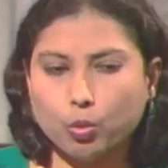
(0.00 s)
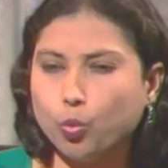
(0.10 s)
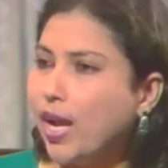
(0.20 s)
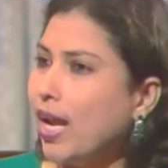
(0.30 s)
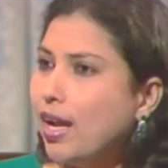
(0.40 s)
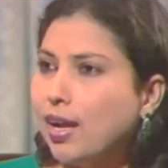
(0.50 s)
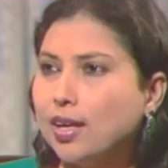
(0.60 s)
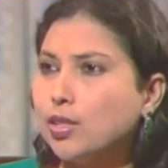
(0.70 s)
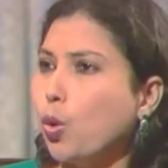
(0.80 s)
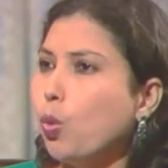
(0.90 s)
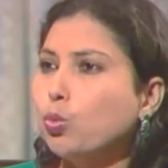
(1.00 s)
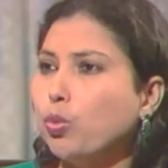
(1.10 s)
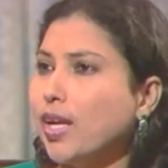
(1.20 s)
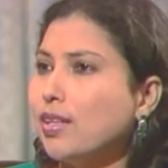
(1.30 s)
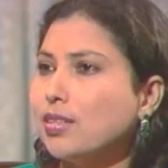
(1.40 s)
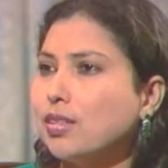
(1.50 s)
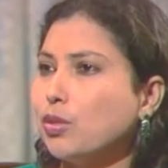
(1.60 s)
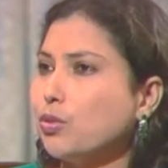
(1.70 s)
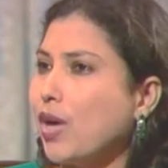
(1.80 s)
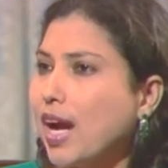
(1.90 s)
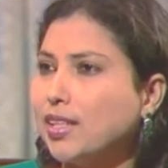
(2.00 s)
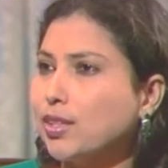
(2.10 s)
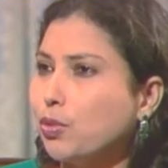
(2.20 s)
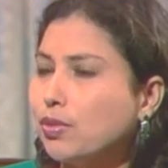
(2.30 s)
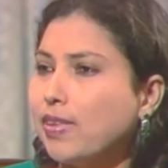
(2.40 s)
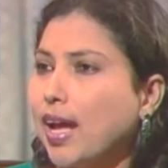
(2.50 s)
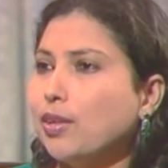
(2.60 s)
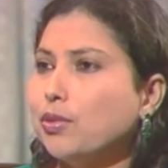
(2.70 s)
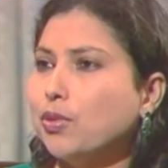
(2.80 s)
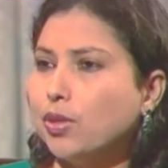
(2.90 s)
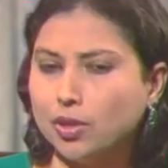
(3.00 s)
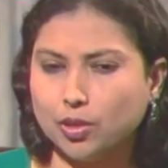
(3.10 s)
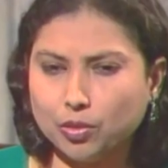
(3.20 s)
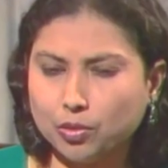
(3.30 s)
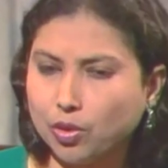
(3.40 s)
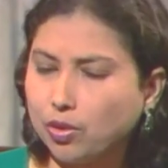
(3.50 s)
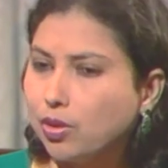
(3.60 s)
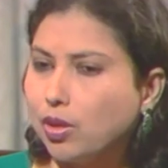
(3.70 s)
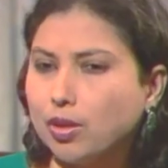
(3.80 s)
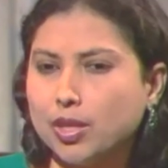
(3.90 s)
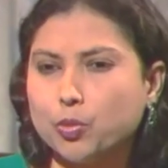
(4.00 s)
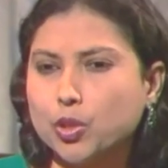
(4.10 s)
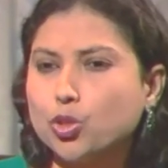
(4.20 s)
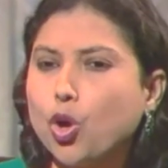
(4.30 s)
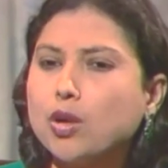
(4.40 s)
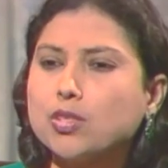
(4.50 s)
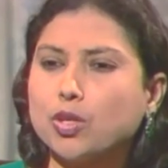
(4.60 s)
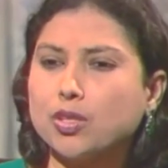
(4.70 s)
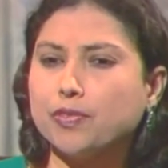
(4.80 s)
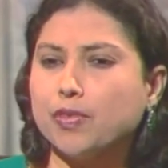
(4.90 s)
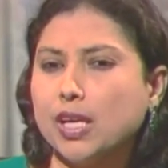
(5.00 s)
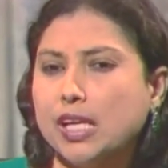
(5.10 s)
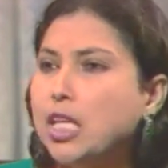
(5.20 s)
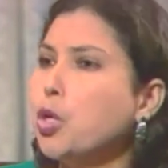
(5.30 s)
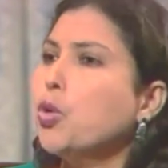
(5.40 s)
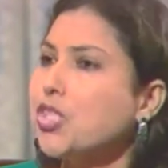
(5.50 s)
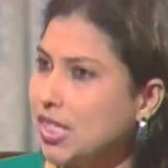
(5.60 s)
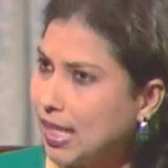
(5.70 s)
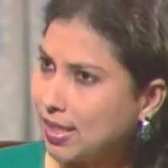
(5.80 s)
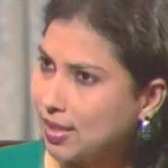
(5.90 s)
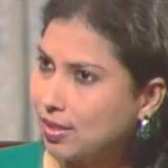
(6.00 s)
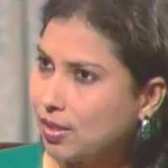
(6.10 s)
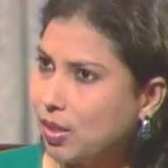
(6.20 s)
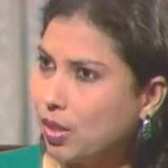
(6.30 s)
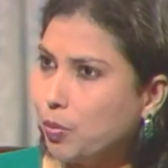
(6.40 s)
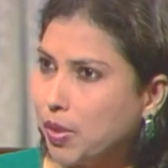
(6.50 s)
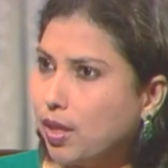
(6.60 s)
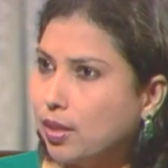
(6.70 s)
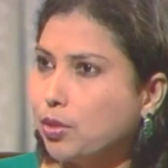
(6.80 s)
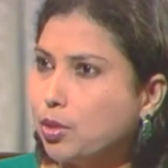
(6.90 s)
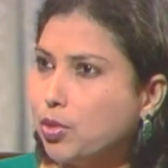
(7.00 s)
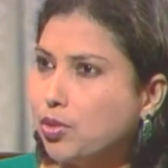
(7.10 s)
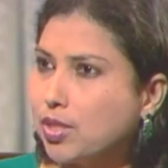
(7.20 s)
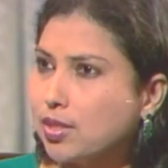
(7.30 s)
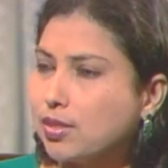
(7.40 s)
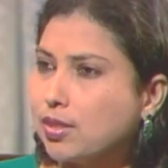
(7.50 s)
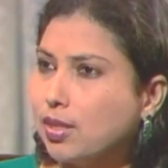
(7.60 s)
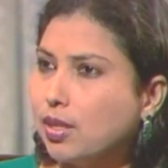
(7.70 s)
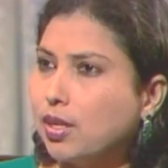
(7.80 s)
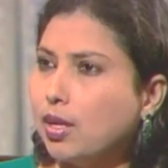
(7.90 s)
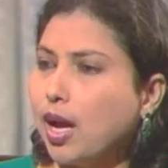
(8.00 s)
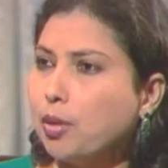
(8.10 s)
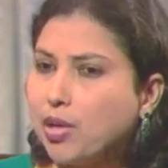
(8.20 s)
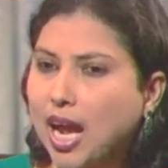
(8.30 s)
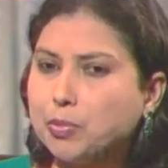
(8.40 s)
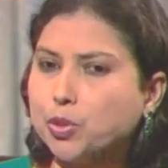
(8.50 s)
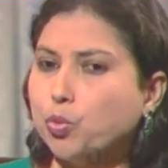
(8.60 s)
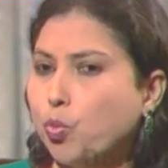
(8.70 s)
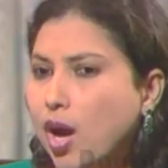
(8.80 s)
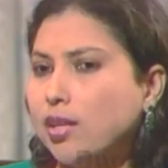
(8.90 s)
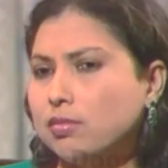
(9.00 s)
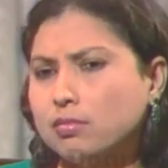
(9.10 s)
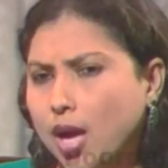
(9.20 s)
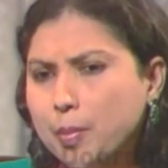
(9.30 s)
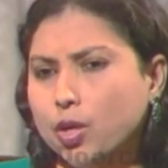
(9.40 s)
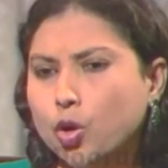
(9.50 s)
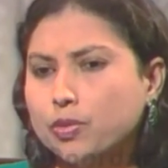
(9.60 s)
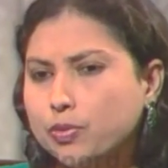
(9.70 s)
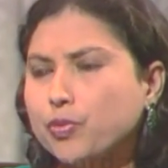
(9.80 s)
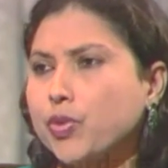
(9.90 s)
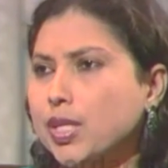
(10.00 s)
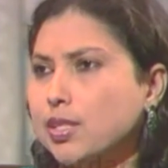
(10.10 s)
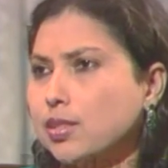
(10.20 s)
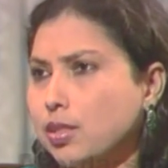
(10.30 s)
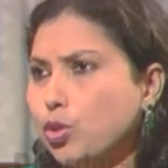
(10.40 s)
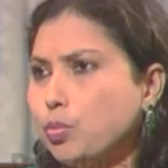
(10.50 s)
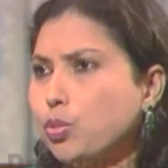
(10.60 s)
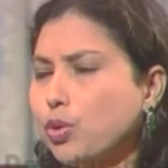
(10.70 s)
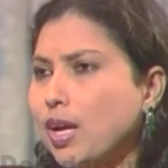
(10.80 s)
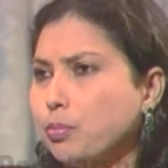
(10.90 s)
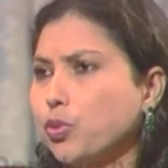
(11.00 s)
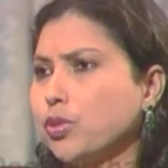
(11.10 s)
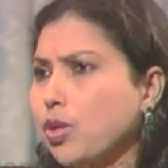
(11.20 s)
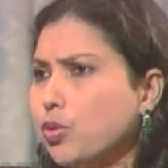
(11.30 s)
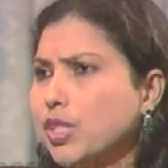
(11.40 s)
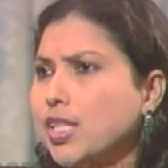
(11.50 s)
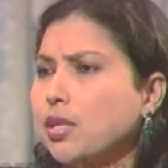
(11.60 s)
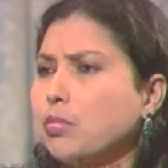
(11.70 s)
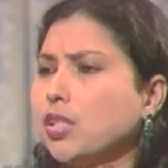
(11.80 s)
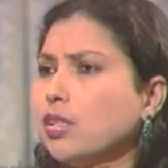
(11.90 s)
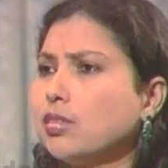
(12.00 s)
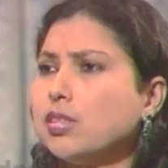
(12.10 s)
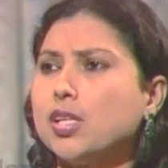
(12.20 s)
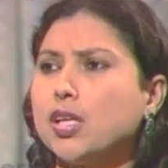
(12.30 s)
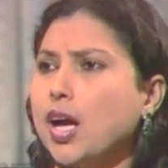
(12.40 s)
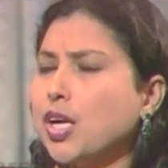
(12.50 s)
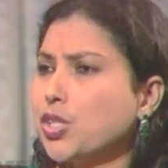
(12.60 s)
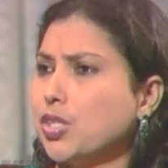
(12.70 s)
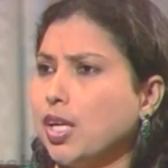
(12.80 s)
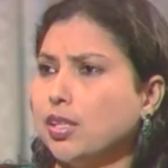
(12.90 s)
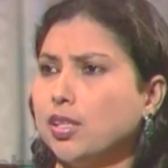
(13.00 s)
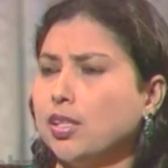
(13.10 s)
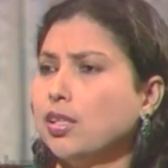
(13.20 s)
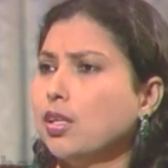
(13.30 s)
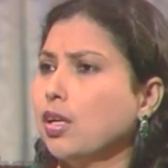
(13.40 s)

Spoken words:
weigh its own weight, to find its own value. You know, it was not sort of negotiated mm-hmm. with other communities. And perhaps one, I mean, a lot of critics in your book have pointed out, T.N. Madan, Ashish Nandi,